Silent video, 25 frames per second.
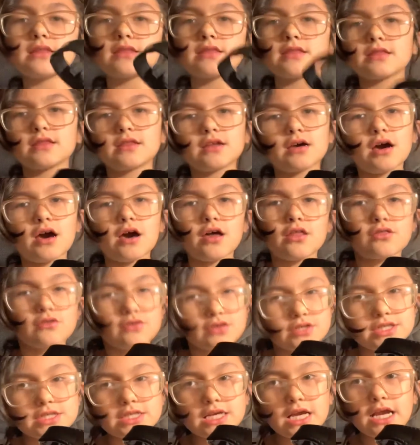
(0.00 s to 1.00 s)
The
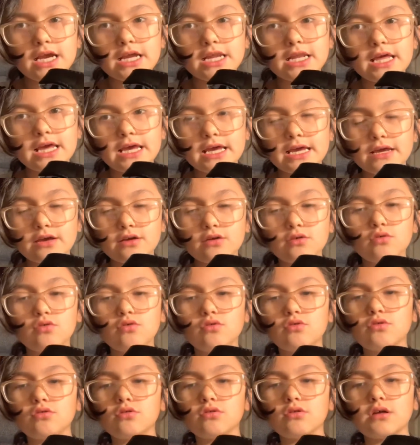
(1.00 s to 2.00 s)
other side
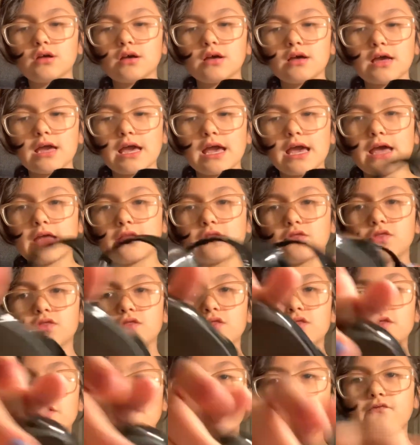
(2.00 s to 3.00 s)
angle.
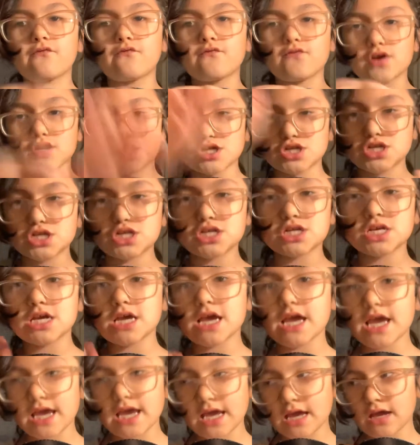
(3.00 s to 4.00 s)
And the front
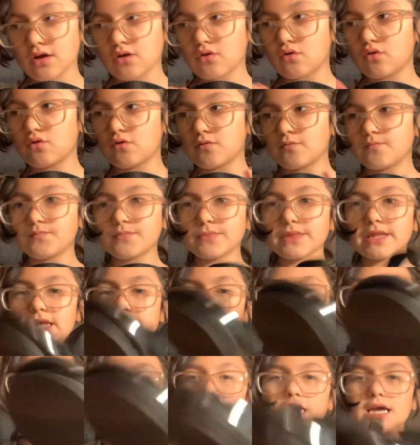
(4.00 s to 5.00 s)
angle.
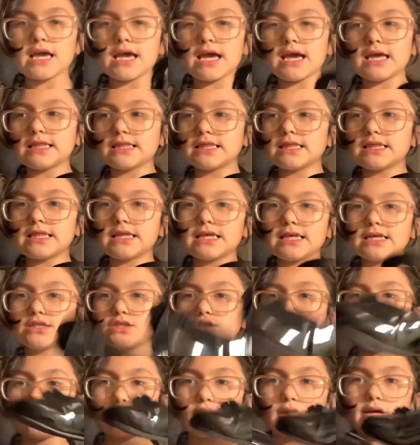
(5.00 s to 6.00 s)
And these
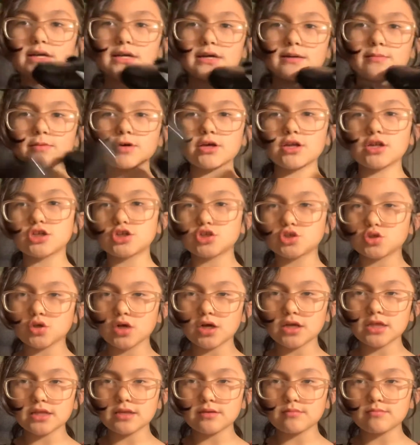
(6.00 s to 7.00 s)
are, I'm going to
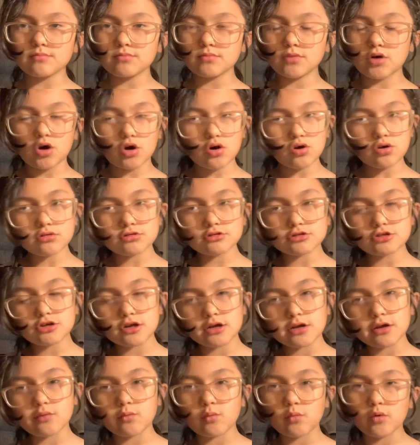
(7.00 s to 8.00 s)
try them on.
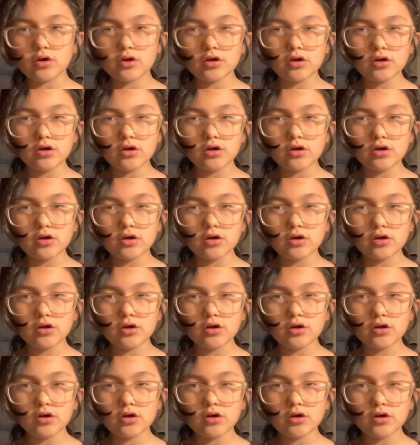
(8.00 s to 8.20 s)
Try one